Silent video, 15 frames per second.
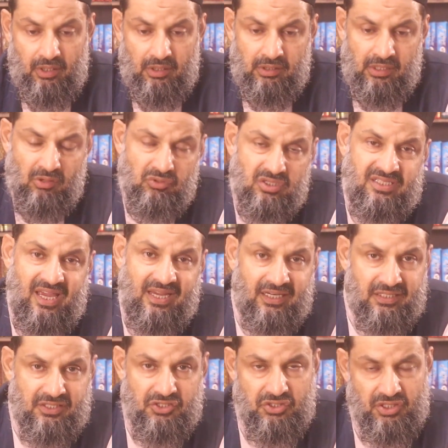Now the
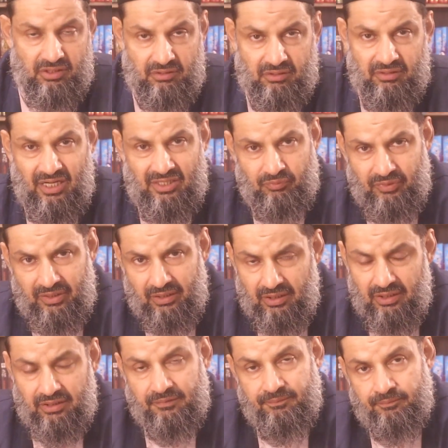second teaching that we
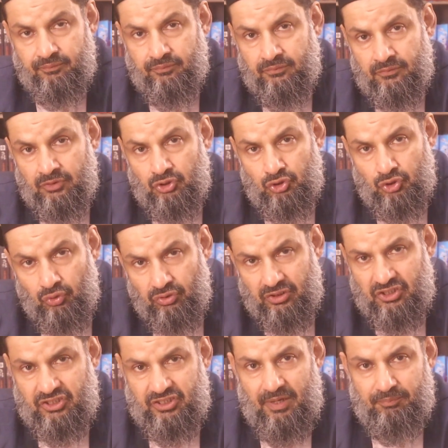learn through
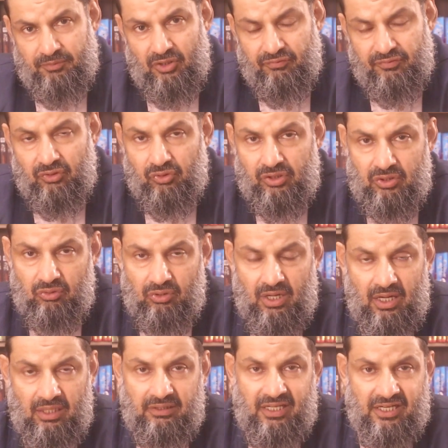this chapter of the Holy
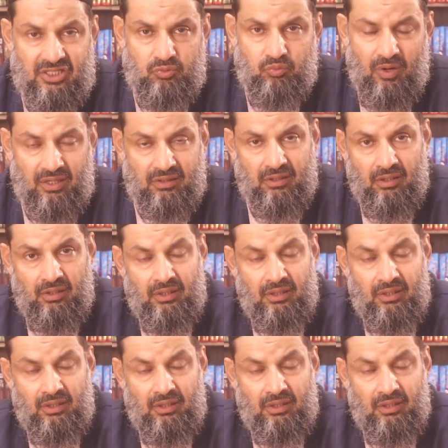Quran, that is what?